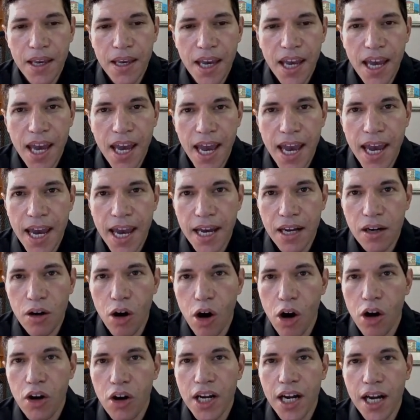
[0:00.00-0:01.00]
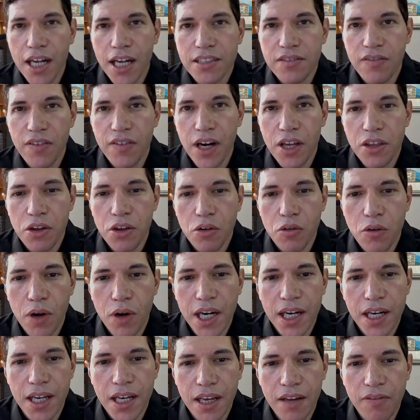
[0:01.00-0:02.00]
and all kinds of other
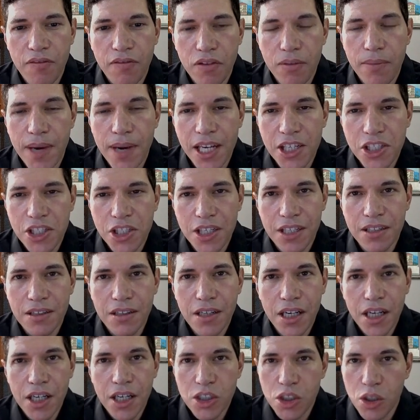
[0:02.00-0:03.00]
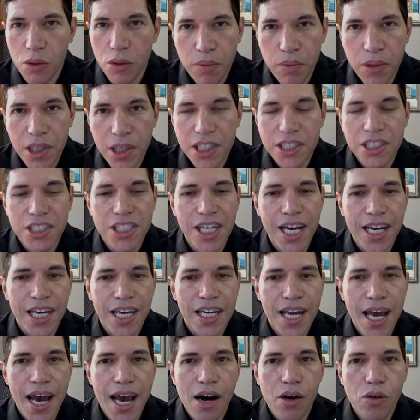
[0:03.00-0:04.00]
great information. So please check it
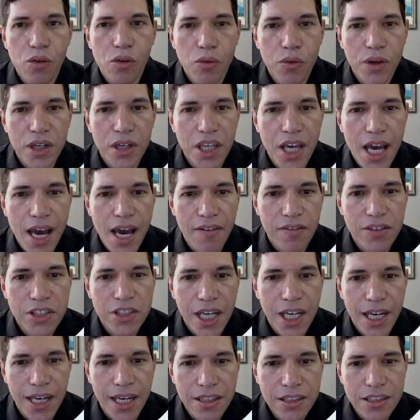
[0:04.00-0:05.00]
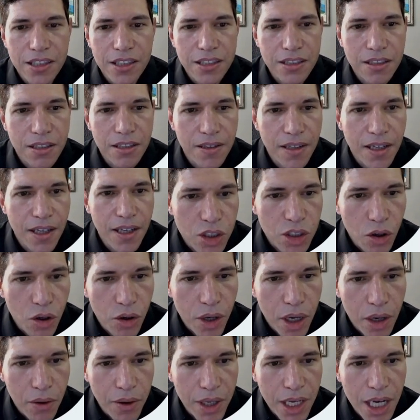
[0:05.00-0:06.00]
out when you have a chance.
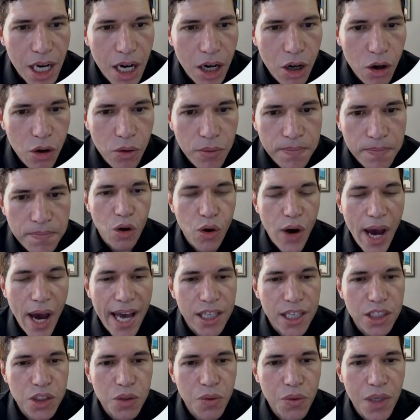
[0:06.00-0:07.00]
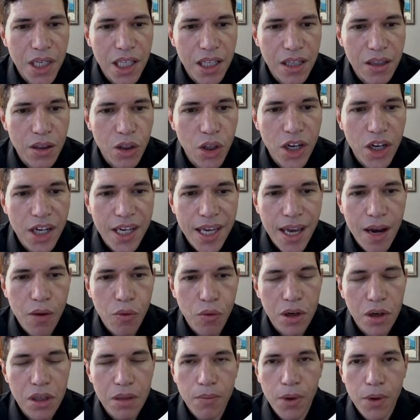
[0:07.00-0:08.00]
Here we go. As we look at
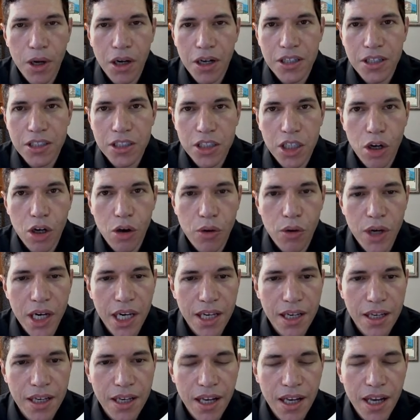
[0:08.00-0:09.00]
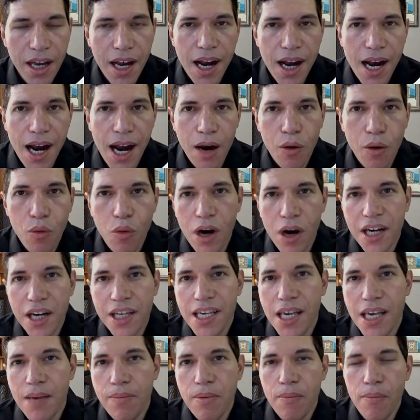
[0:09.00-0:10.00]
where the market's going, I want
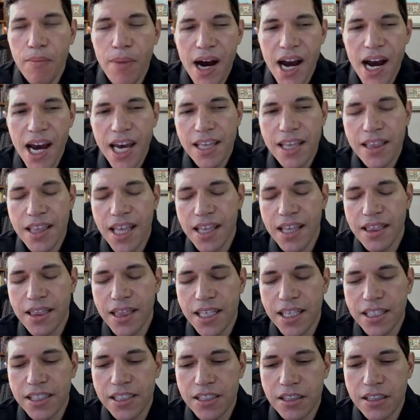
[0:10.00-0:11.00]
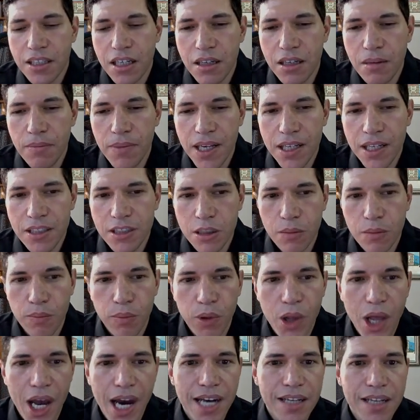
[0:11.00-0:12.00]
to keep in mind that this is going to be a
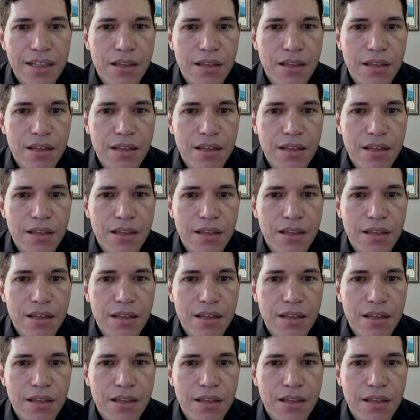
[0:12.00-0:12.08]
supply and